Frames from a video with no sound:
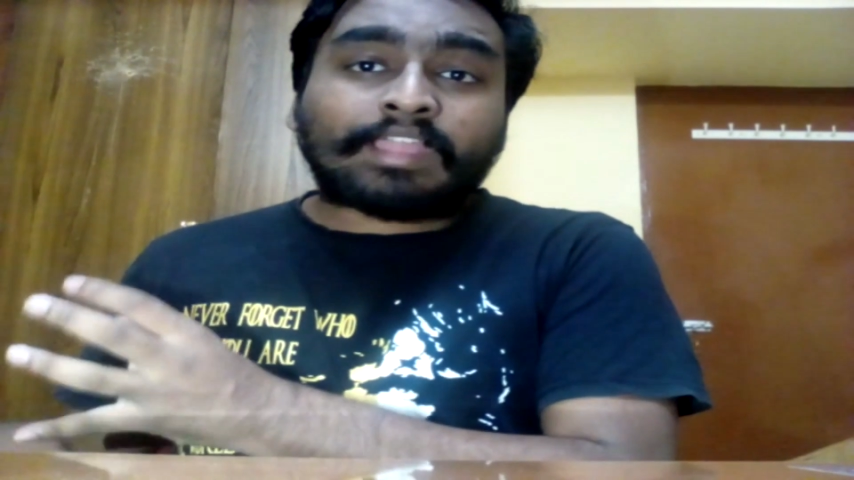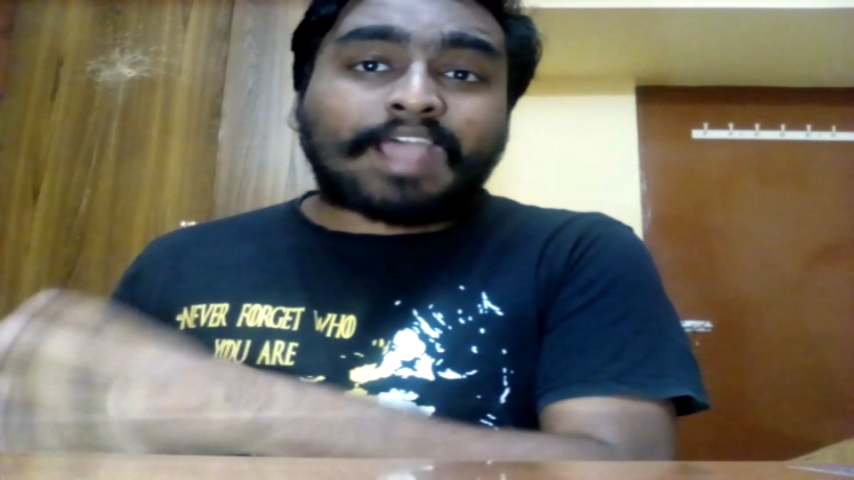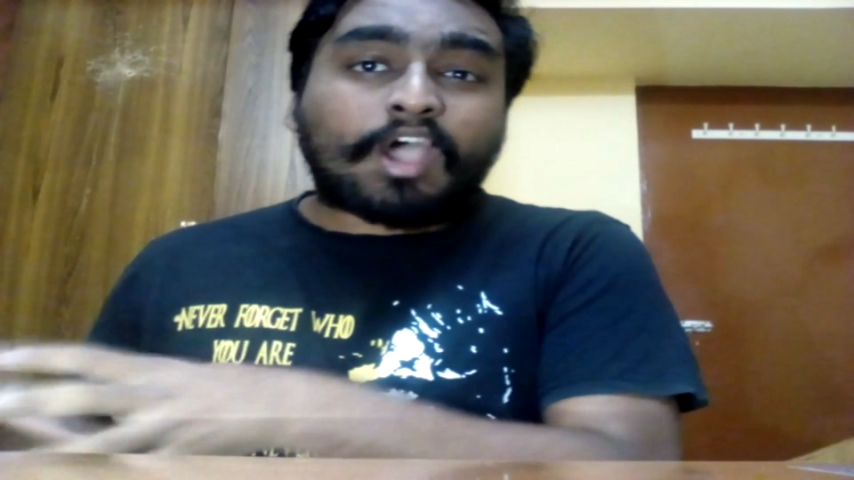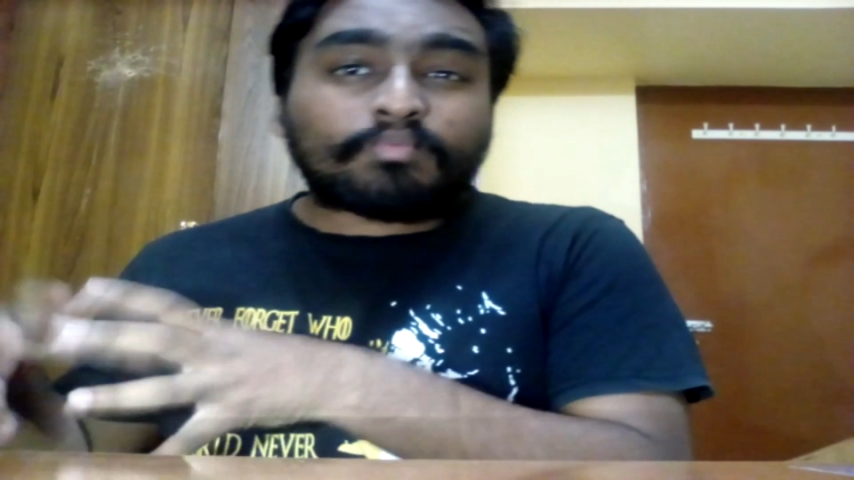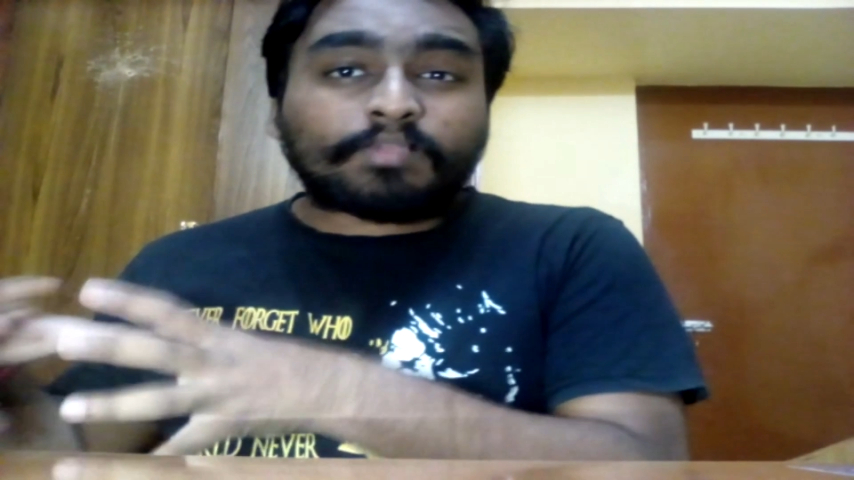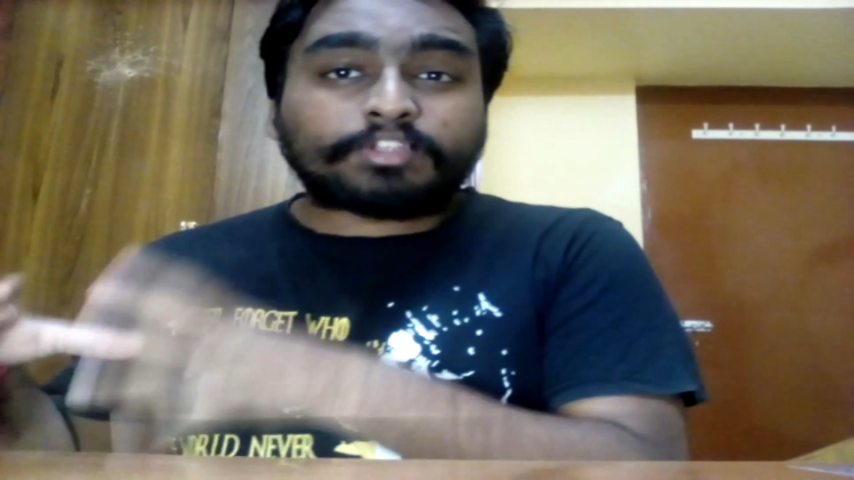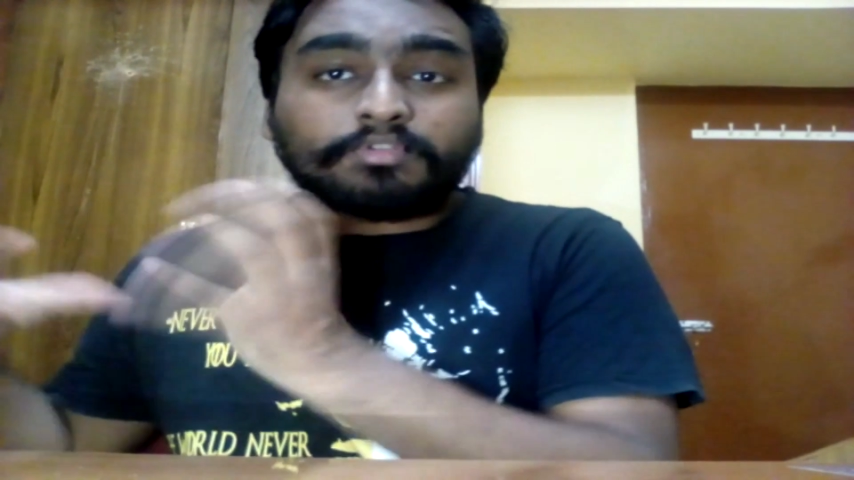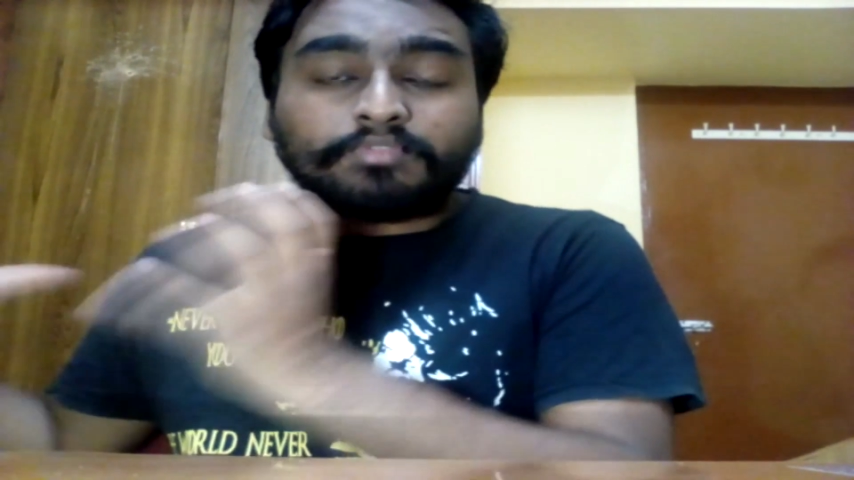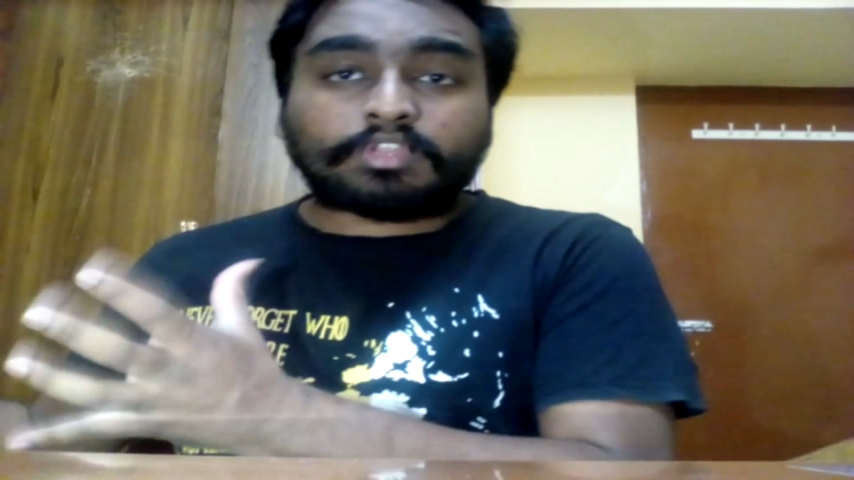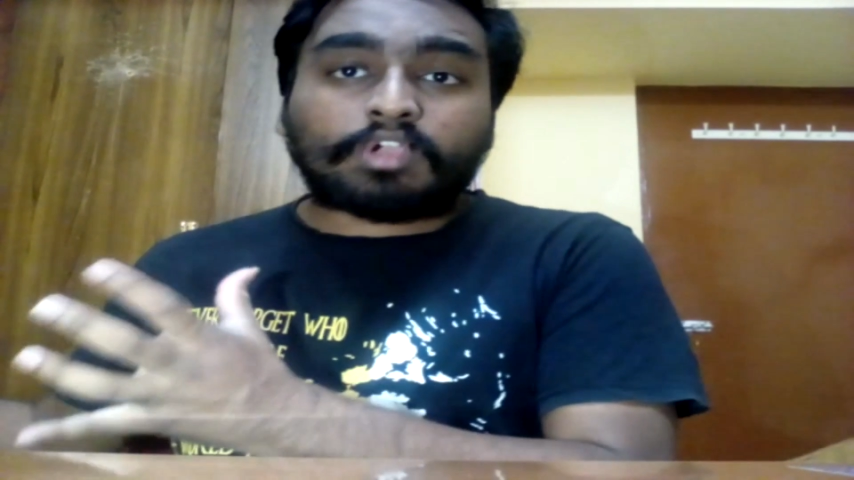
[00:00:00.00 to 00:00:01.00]
and how much
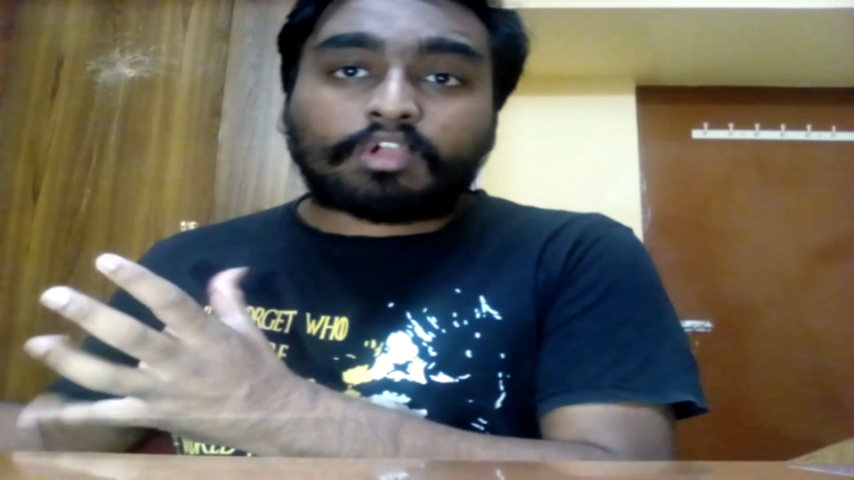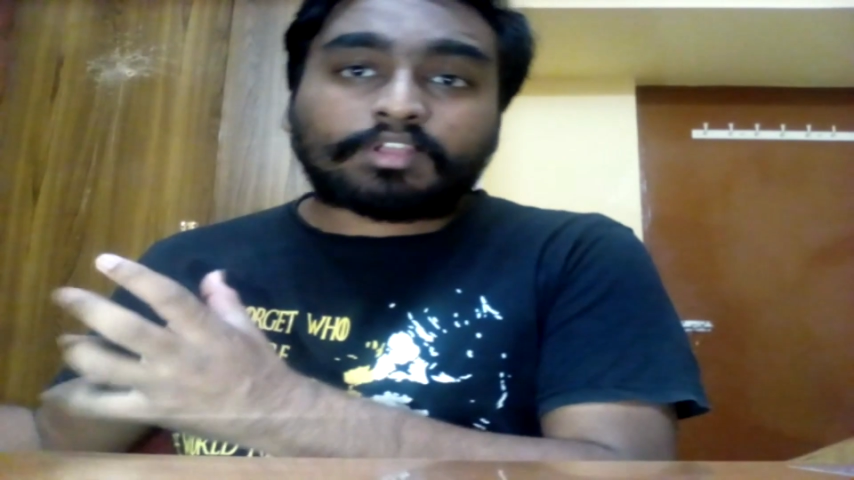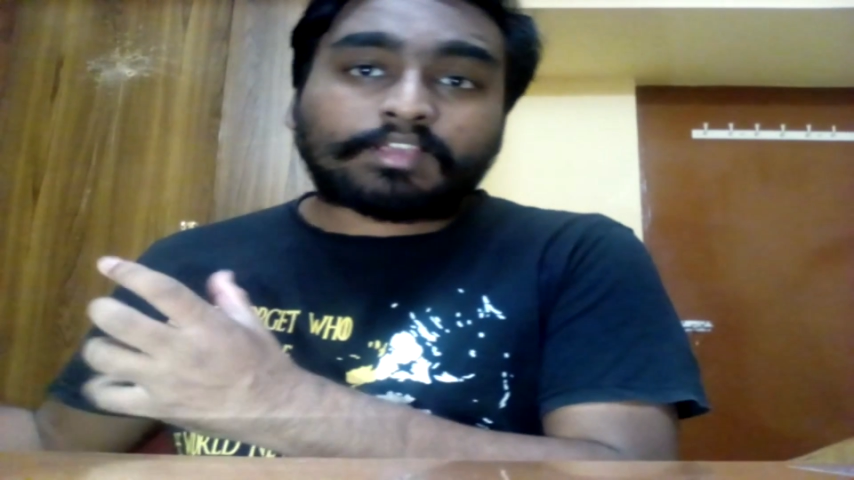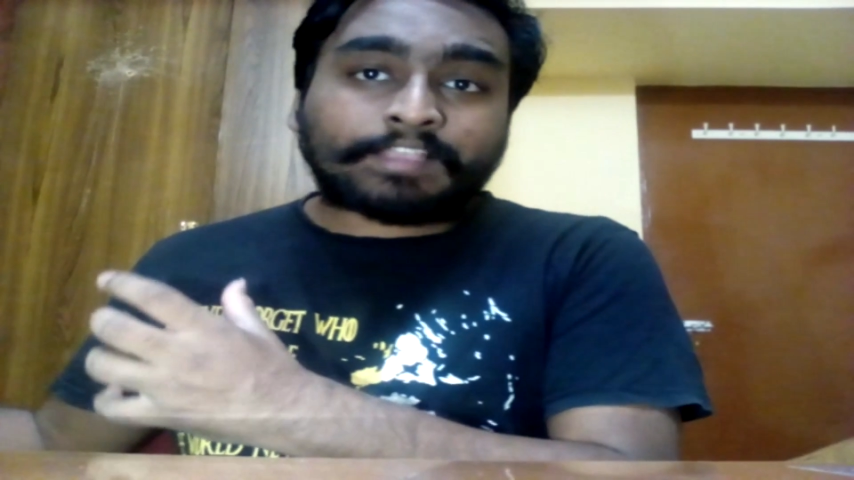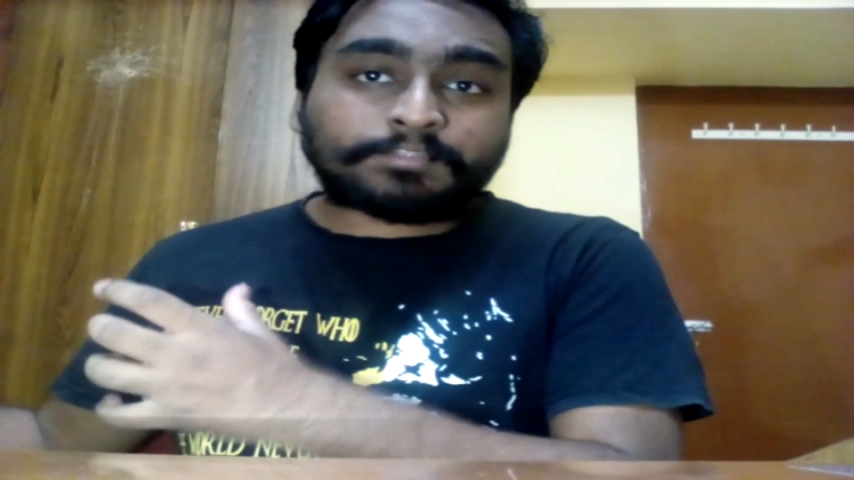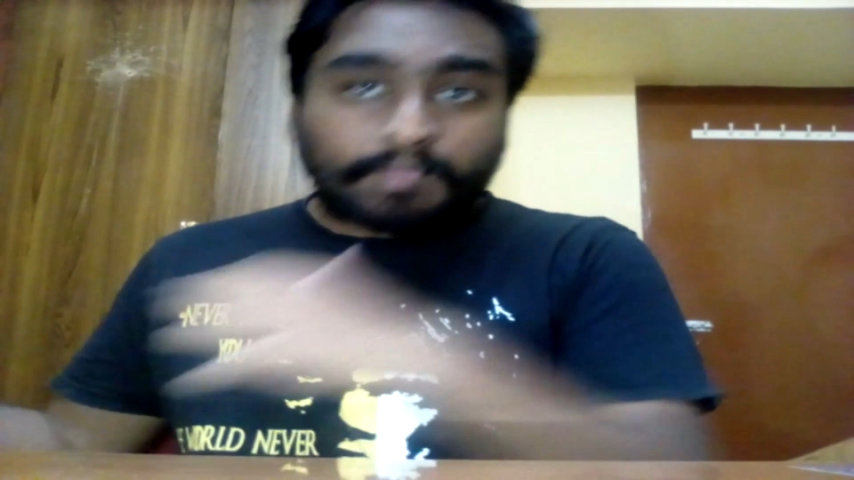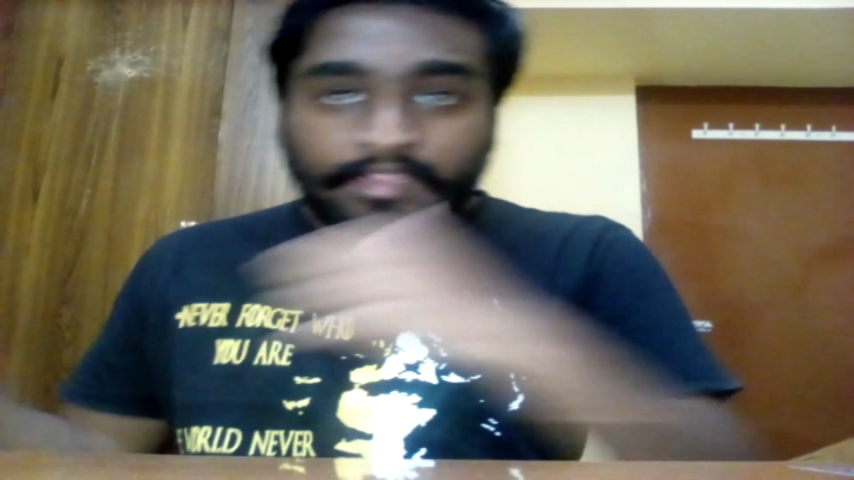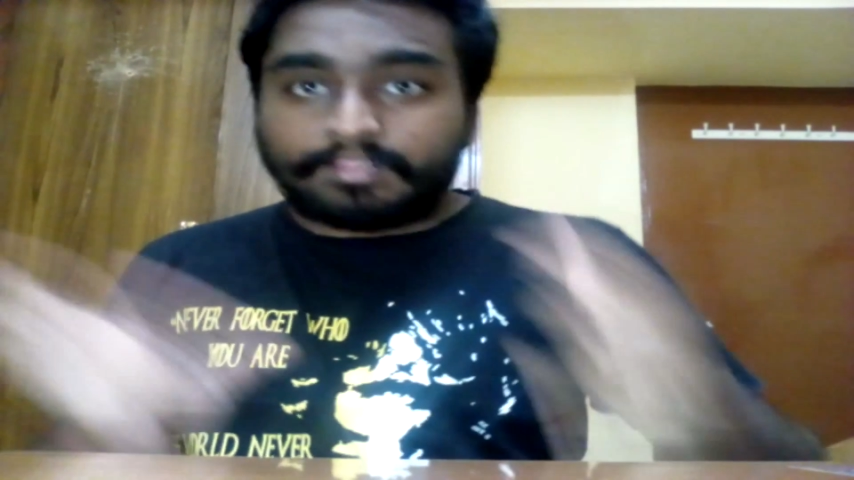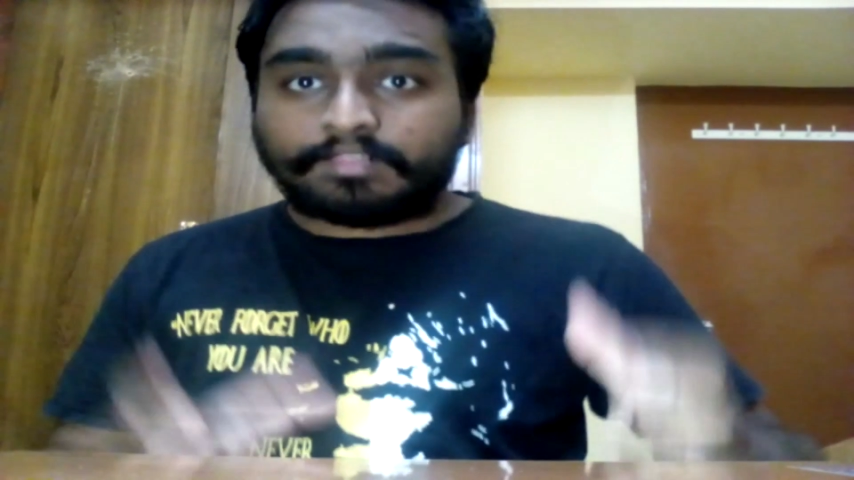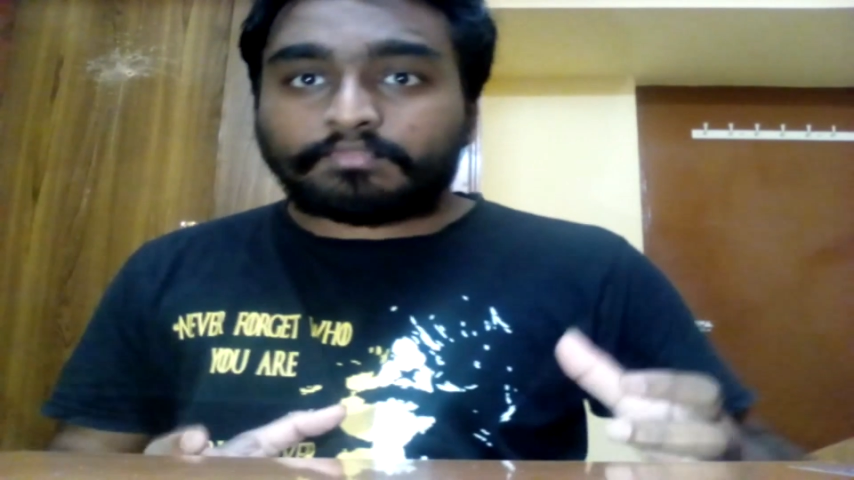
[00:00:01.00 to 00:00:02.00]
of it you're gonna
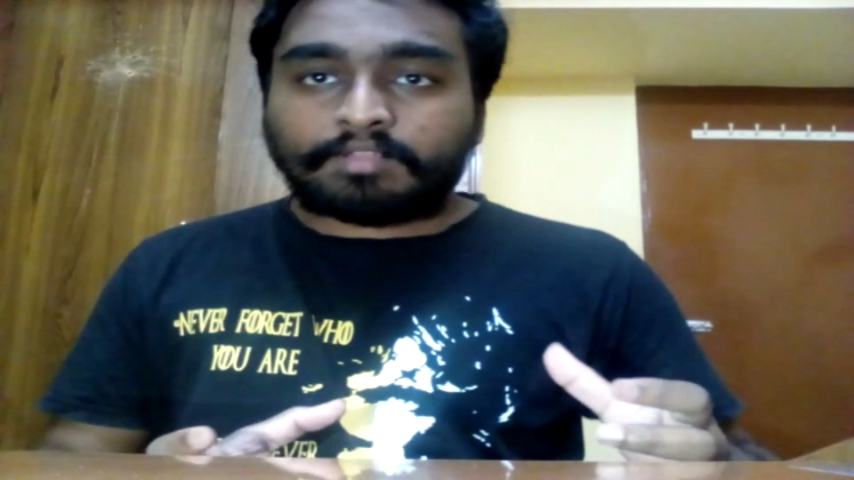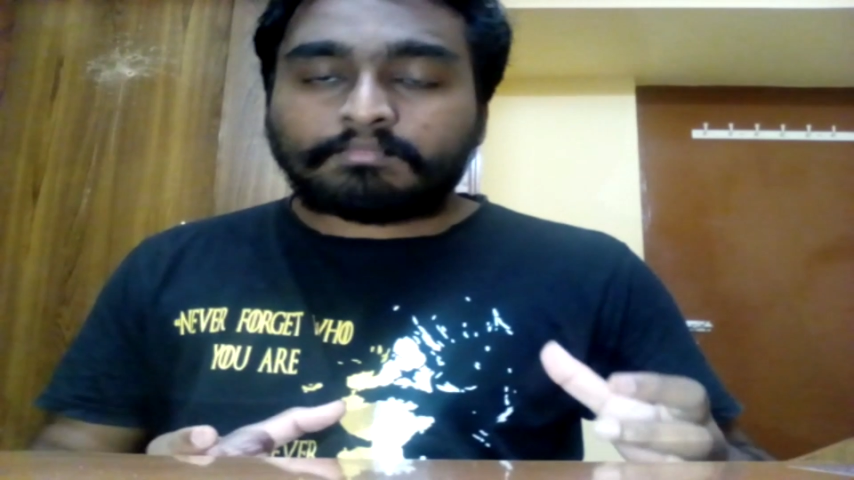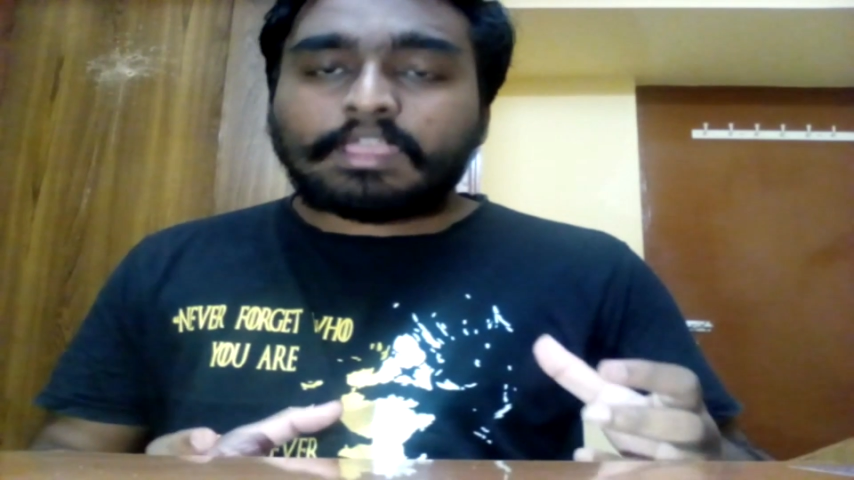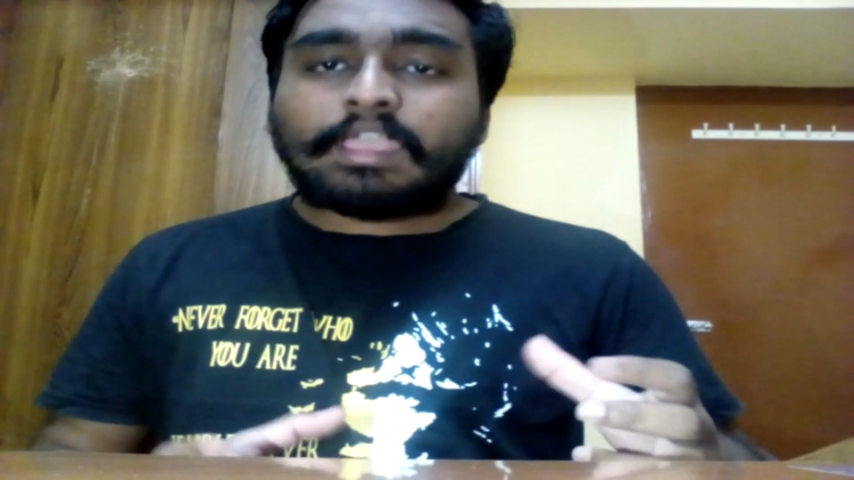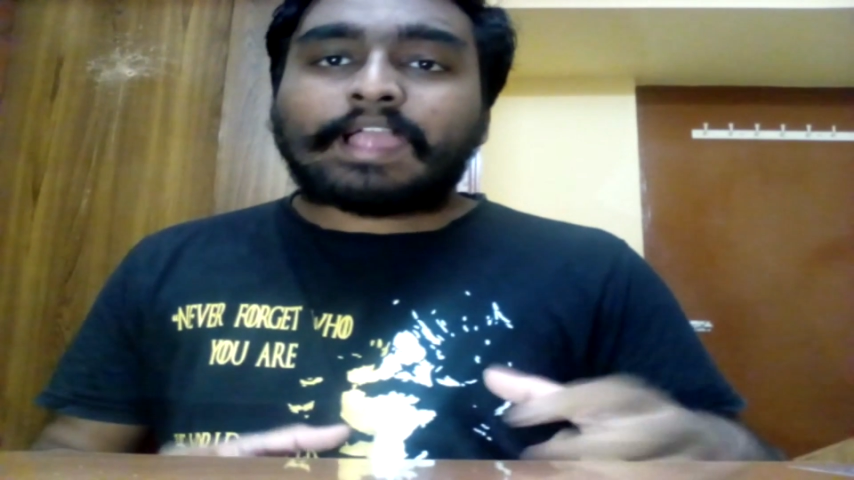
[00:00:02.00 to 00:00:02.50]
explain in the film,